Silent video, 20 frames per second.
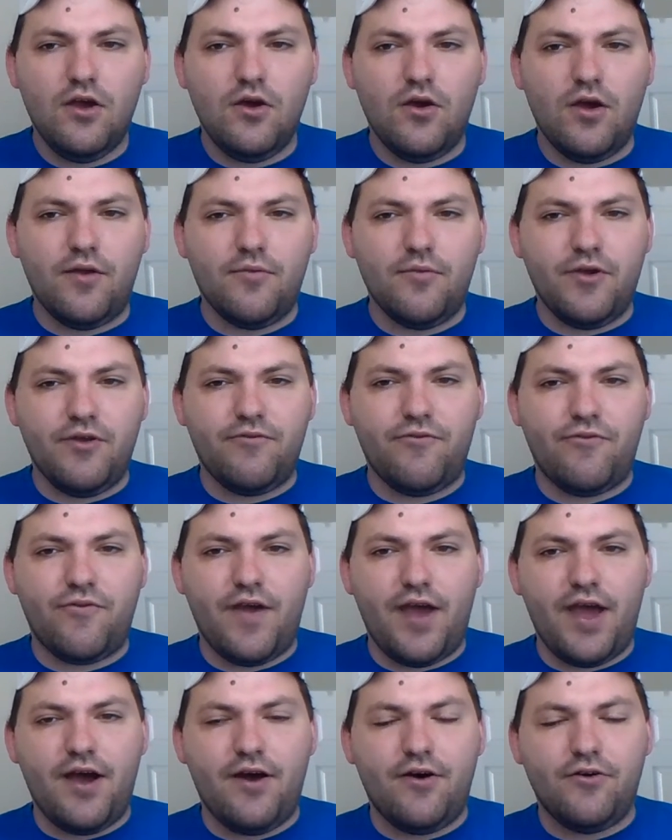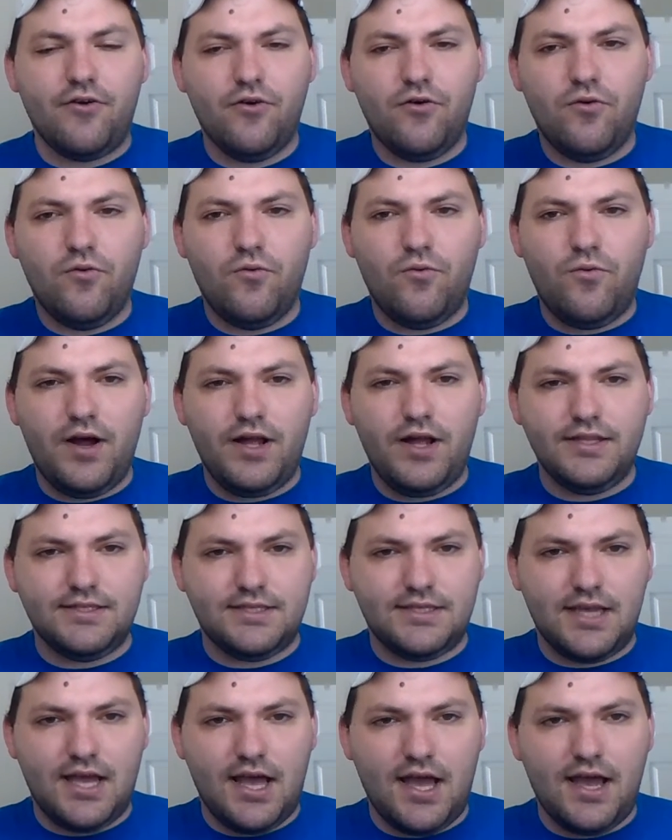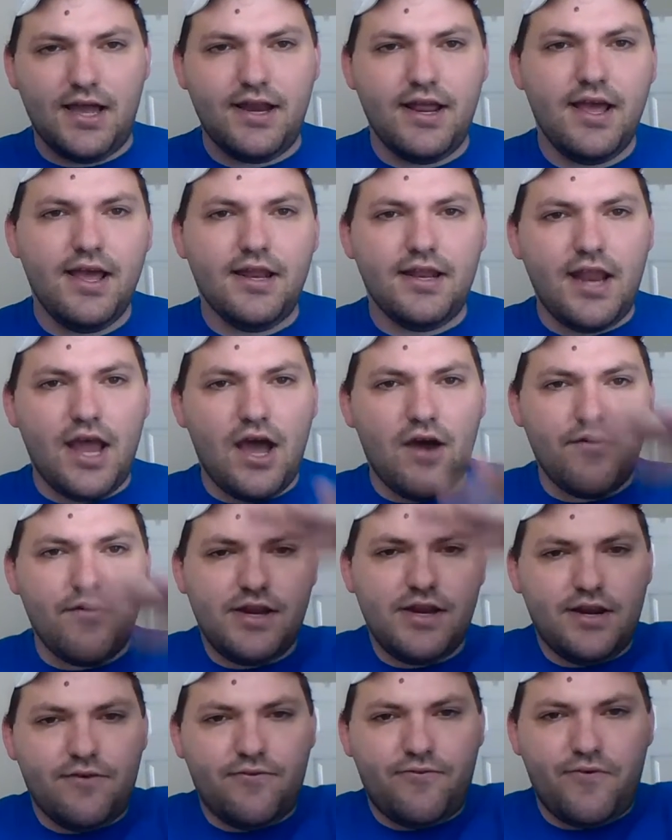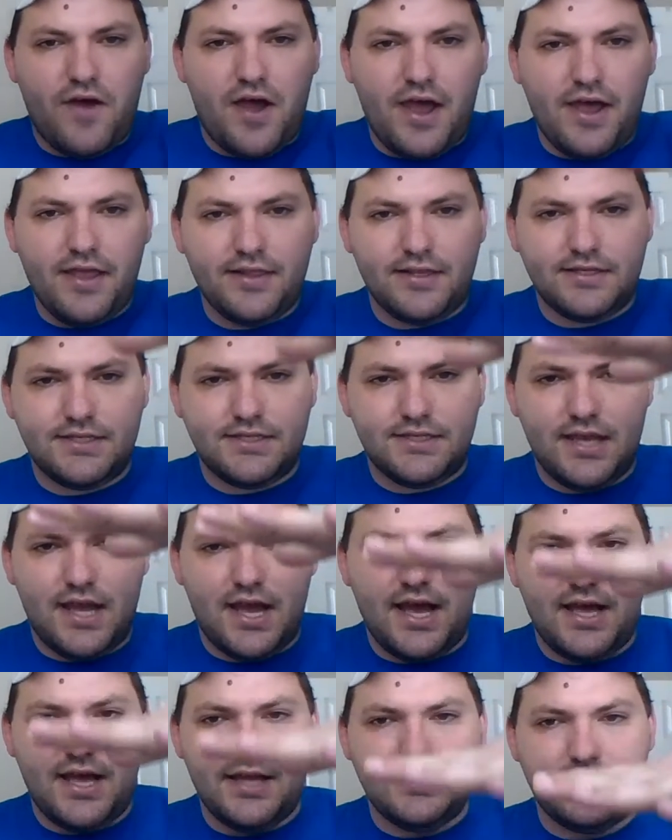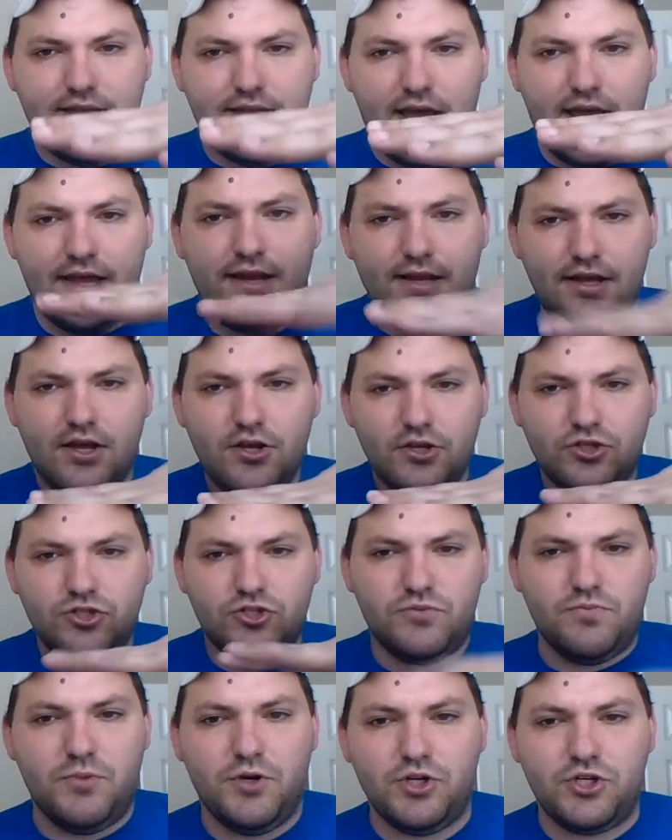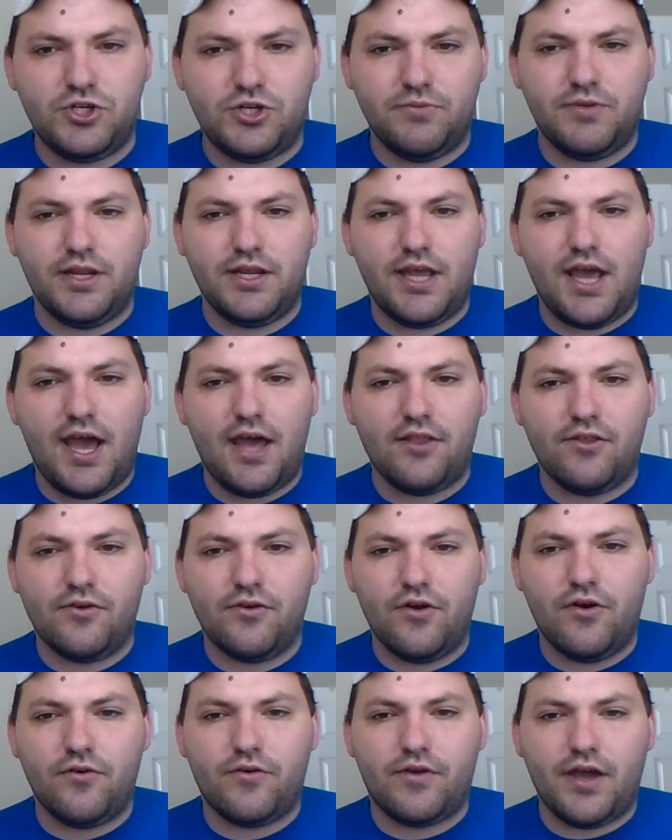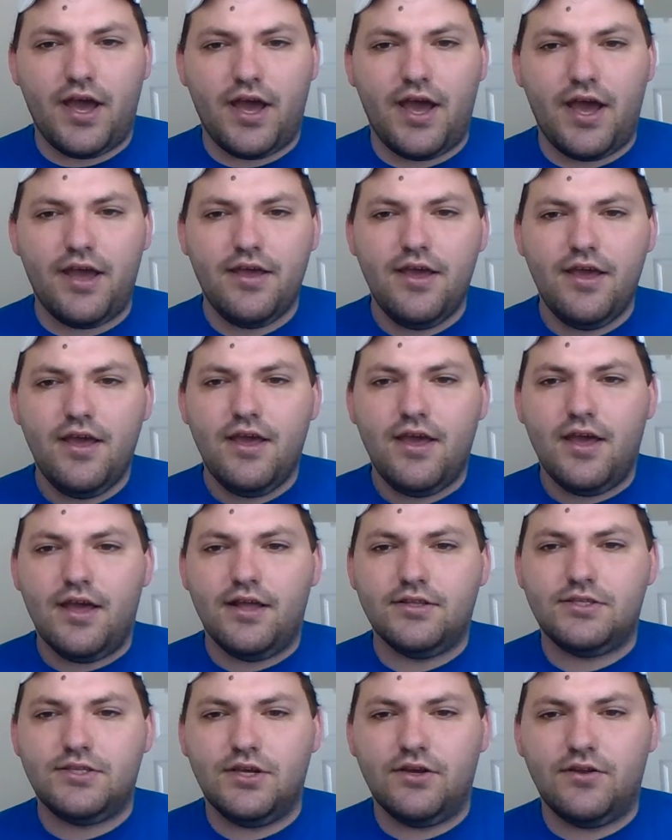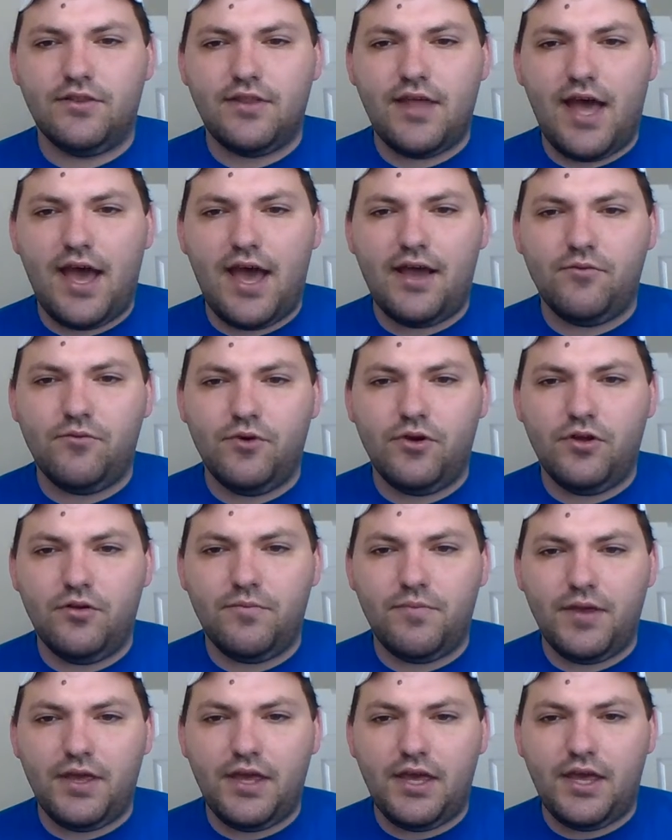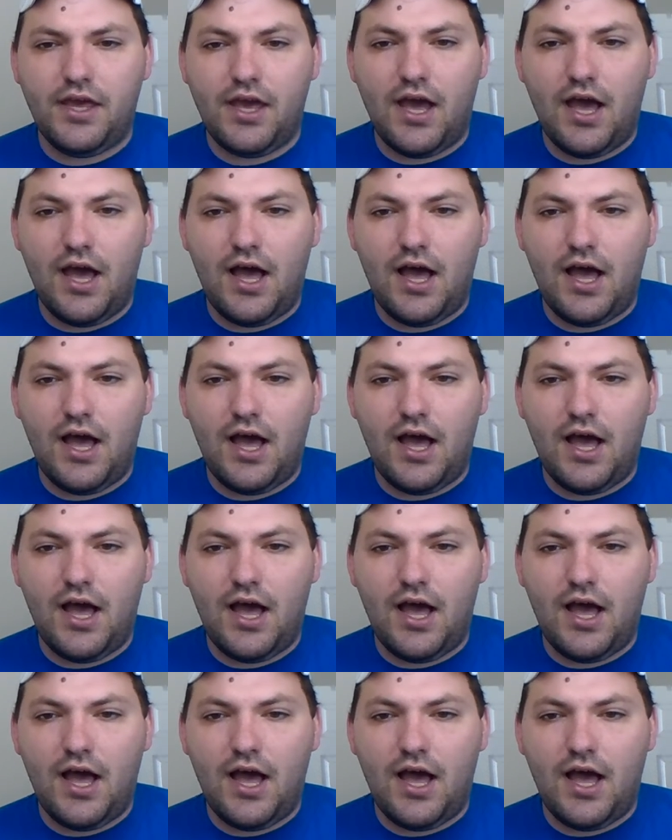and we've found one side. Now we need to find the sides that smush them together, okay? And so that will be